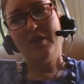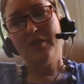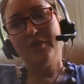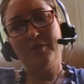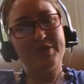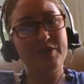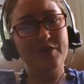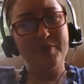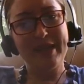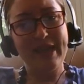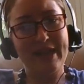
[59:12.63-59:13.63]
there was no
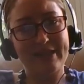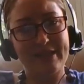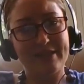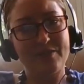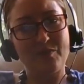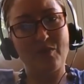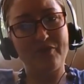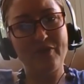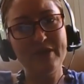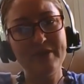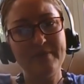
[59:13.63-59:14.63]
media access to the war
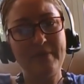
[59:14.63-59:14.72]
front,